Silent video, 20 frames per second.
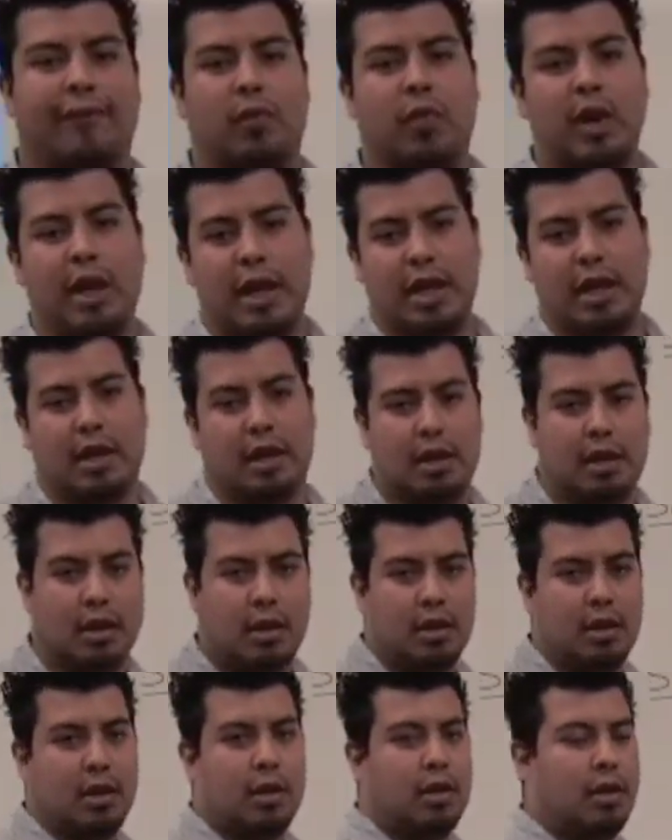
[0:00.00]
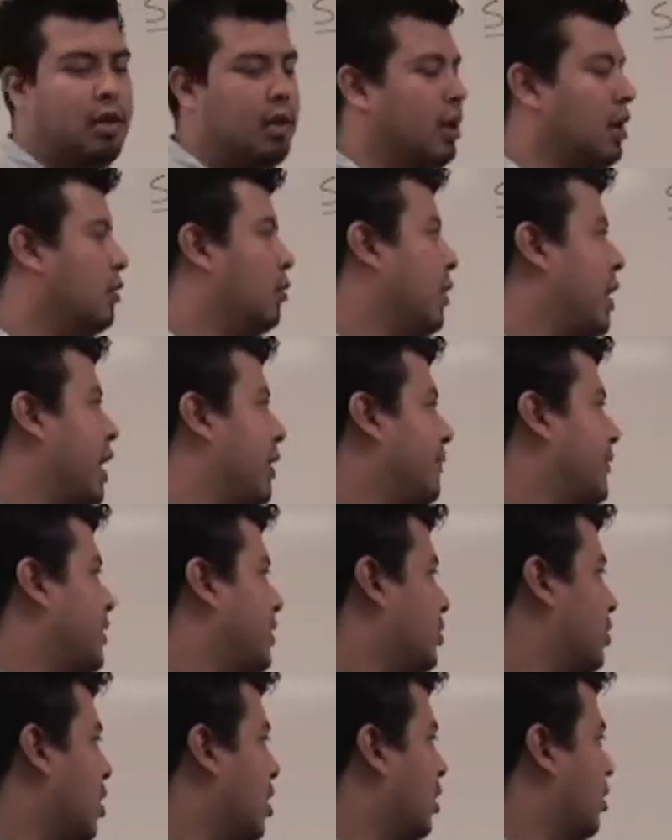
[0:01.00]
weak and we have
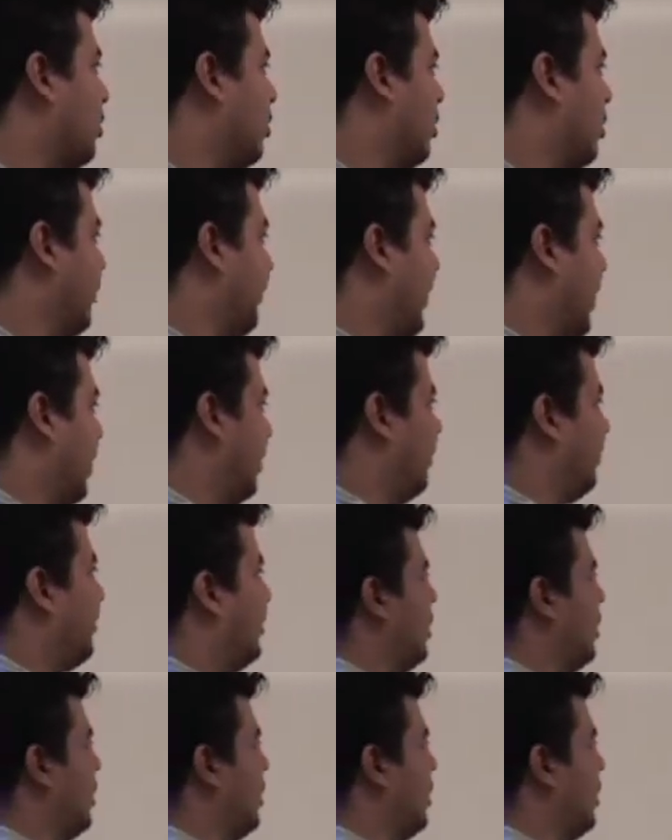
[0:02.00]
strong nucleophile.